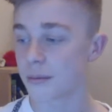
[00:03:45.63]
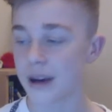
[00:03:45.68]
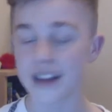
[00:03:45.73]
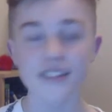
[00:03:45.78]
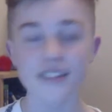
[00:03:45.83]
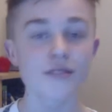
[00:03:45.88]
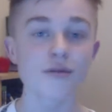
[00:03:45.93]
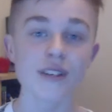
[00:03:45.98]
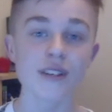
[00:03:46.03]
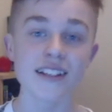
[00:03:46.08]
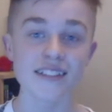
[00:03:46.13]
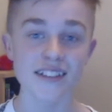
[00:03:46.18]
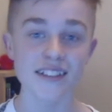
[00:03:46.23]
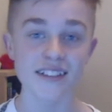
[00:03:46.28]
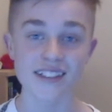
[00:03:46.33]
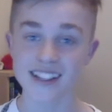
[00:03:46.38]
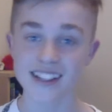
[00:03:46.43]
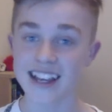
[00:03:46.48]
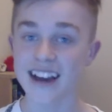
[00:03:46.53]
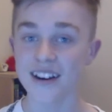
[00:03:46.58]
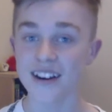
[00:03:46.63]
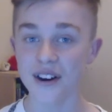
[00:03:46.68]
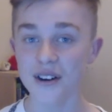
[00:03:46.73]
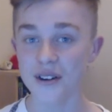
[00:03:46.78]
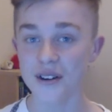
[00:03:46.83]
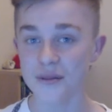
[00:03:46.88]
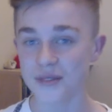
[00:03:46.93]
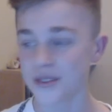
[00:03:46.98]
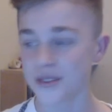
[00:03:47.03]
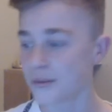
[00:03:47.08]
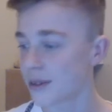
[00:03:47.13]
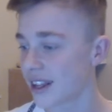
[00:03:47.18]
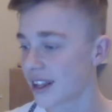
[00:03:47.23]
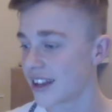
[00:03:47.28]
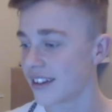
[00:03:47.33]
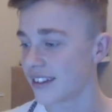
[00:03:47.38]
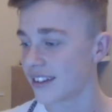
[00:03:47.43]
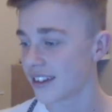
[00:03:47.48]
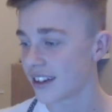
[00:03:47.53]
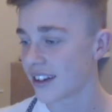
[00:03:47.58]
best reason to get home, to
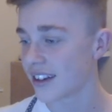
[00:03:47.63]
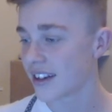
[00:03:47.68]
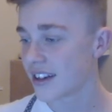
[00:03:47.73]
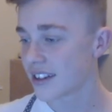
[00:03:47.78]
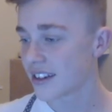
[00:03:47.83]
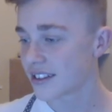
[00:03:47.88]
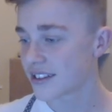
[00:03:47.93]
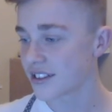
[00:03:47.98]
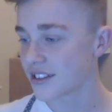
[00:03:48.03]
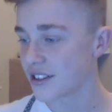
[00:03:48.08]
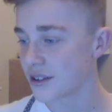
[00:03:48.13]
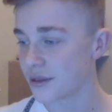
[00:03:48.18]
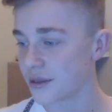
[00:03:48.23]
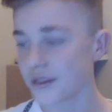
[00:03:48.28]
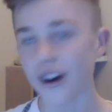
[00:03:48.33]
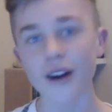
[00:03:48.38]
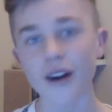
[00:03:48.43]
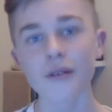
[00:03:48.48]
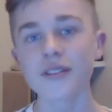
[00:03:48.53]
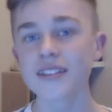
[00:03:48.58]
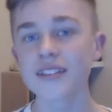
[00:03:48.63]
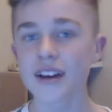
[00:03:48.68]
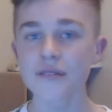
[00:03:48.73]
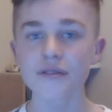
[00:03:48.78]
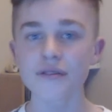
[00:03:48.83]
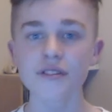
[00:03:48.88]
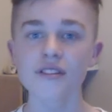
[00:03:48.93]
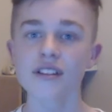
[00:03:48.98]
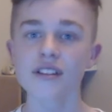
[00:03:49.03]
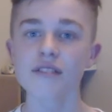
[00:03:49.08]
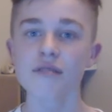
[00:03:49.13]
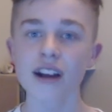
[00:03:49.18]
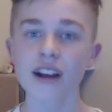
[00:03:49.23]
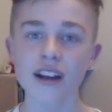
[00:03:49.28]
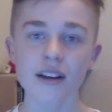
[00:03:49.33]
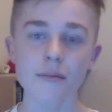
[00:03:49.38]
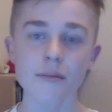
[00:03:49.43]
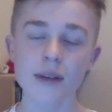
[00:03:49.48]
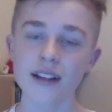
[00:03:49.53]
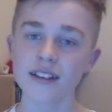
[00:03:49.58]
play. So I would definitely
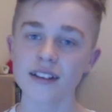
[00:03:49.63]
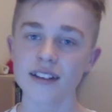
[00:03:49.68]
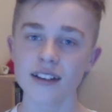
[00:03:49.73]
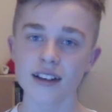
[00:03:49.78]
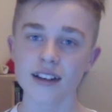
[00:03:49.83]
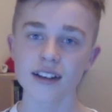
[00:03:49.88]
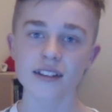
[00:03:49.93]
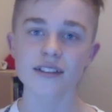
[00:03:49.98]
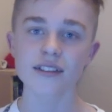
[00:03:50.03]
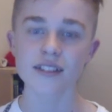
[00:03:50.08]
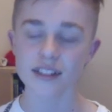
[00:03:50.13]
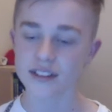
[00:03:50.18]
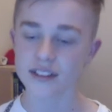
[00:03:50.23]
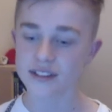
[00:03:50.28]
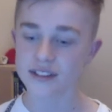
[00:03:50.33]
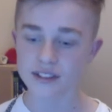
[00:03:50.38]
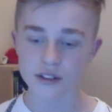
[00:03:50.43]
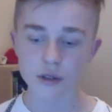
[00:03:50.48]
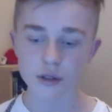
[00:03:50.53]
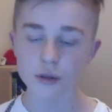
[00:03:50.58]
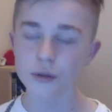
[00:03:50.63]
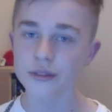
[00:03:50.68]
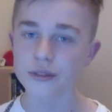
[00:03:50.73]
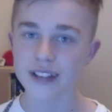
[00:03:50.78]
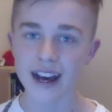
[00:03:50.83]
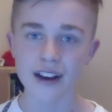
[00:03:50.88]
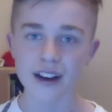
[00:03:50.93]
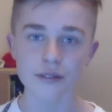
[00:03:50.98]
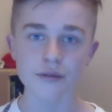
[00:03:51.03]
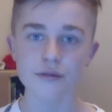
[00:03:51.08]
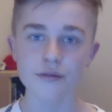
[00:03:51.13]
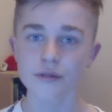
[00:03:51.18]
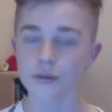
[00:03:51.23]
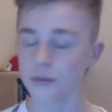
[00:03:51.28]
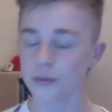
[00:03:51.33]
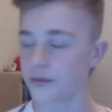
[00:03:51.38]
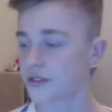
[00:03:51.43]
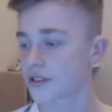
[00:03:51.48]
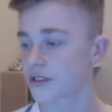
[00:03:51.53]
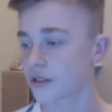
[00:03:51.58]
recommend it. It's cool down
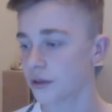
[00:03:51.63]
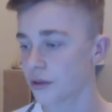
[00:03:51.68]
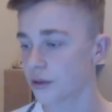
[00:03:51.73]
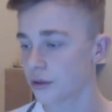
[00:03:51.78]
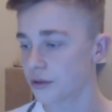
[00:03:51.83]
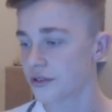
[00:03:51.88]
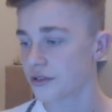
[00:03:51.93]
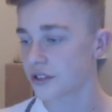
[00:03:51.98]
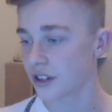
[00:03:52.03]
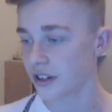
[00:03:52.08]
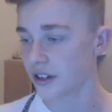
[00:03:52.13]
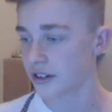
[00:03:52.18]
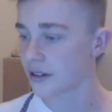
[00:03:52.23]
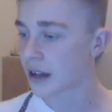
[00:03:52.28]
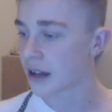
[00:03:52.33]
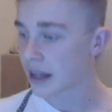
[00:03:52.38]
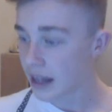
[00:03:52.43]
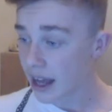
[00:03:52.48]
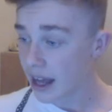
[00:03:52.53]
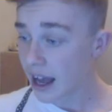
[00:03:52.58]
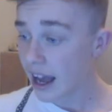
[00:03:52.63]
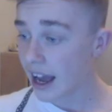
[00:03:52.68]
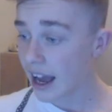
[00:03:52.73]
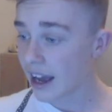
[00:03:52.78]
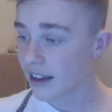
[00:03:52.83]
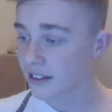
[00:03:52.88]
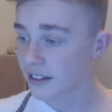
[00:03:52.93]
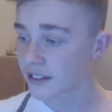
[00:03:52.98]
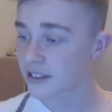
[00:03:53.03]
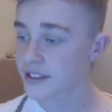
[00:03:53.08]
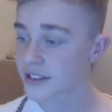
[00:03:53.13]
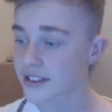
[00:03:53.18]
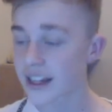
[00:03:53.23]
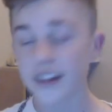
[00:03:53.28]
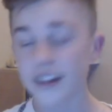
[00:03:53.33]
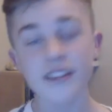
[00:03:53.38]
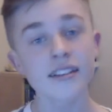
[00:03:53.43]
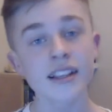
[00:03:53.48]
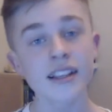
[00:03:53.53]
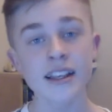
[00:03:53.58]
from school, so. And
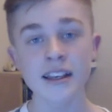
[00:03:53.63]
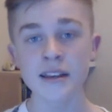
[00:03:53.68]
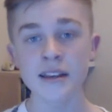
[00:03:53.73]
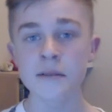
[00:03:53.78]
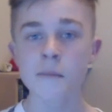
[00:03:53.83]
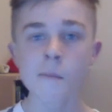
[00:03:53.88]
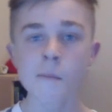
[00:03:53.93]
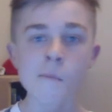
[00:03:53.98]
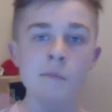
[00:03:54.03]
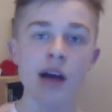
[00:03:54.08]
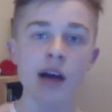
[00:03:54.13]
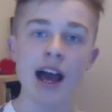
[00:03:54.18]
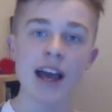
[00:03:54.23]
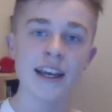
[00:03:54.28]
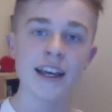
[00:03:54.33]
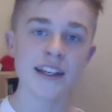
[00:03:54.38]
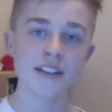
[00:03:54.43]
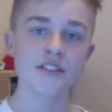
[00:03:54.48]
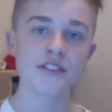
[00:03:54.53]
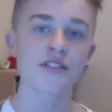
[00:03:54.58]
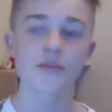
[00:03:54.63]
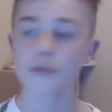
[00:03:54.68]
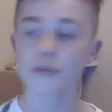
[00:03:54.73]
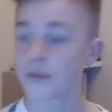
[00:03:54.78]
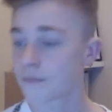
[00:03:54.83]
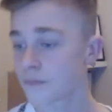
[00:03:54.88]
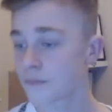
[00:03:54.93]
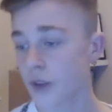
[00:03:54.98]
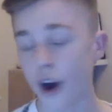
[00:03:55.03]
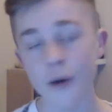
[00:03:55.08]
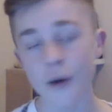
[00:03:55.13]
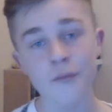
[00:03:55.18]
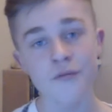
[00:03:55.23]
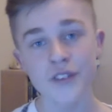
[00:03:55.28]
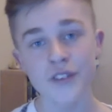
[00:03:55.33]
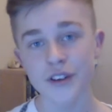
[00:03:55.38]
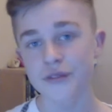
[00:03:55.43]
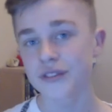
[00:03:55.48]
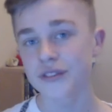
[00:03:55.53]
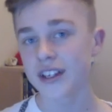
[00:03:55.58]
secondly, age. I'm
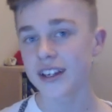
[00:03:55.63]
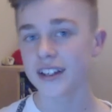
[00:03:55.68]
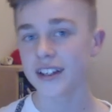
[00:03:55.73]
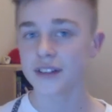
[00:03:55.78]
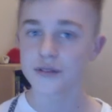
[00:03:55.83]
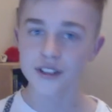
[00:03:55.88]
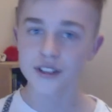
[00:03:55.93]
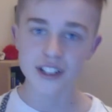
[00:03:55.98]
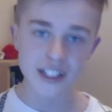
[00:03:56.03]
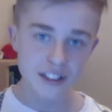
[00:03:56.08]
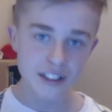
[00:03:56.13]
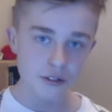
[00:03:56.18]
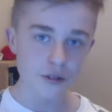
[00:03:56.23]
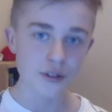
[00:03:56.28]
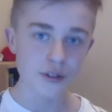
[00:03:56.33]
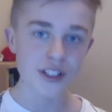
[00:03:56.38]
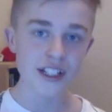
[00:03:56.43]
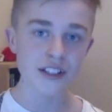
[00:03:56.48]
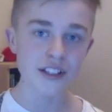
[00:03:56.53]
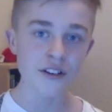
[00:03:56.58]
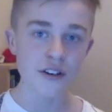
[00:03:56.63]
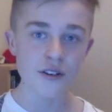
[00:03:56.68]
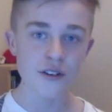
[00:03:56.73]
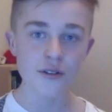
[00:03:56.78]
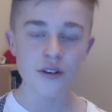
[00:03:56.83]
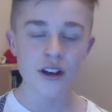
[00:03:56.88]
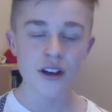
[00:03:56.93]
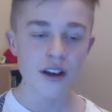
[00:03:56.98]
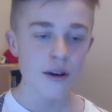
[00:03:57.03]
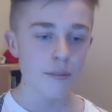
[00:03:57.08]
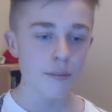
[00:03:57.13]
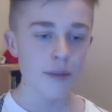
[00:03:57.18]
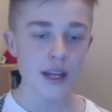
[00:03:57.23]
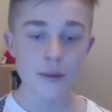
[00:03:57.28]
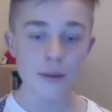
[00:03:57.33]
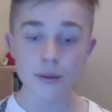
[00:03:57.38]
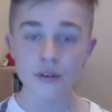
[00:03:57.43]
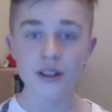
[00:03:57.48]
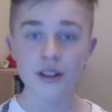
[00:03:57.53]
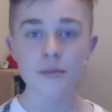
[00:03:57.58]
15. If you didn't already know,
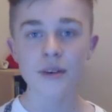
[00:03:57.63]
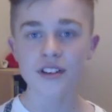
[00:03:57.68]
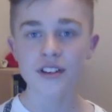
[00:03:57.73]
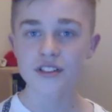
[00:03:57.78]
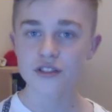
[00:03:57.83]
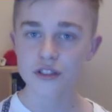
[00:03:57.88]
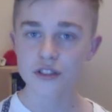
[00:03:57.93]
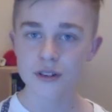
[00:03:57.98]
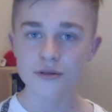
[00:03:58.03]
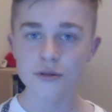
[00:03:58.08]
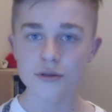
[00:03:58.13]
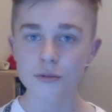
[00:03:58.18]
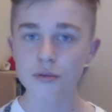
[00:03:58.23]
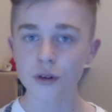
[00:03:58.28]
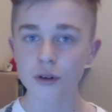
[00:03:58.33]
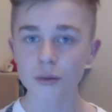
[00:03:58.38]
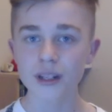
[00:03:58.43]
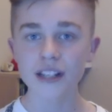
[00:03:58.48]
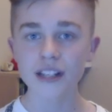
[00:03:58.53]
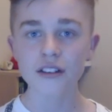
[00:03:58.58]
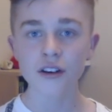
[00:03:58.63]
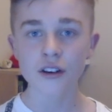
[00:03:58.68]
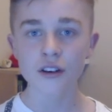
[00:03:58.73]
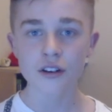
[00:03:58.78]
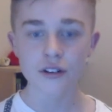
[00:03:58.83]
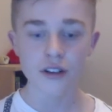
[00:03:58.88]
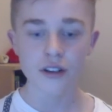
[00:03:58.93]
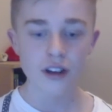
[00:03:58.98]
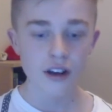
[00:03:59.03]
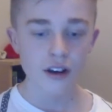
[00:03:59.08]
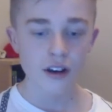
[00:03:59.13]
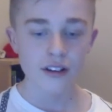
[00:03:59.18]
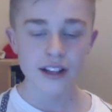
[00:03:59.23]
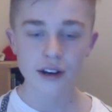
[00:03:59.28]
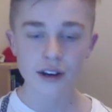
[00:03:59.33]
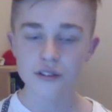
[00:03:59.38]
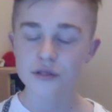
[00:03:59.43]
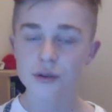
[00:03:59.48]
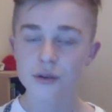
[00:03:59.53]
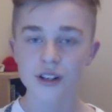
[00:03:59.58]
people in my streams will probably know
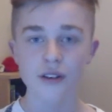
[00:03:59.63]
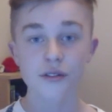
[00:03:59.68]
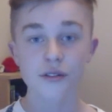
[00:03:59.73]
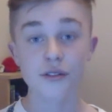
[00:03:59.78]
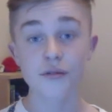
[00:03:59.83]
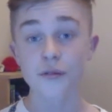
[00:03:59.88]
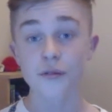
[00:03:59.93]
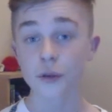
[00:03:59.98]
that was when I was